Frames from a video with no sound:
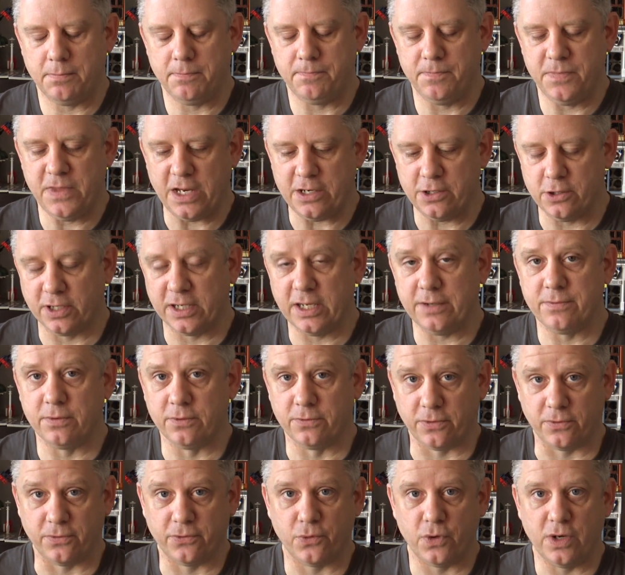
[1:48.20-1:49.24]
that you're given
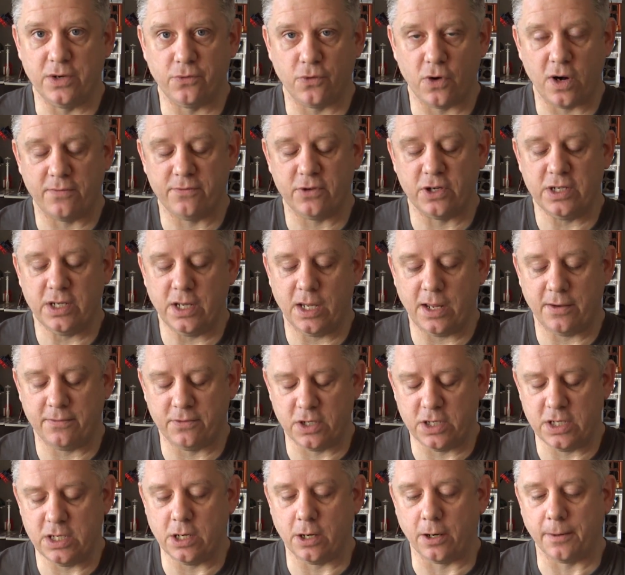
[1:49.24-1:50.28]
for free for
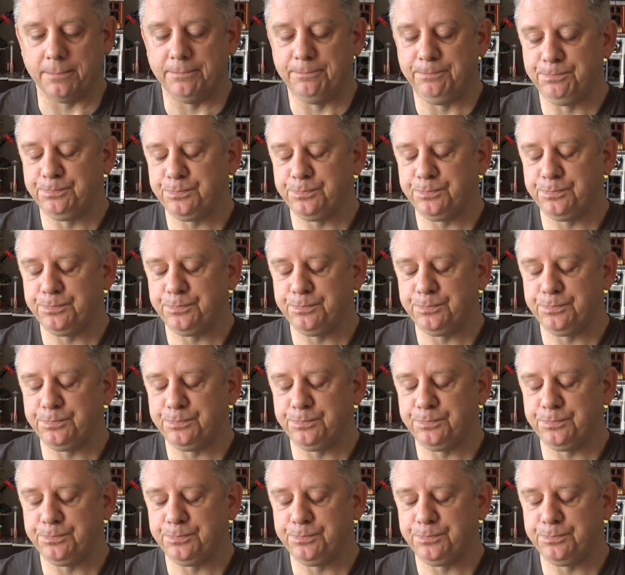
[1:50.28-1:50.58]
every year.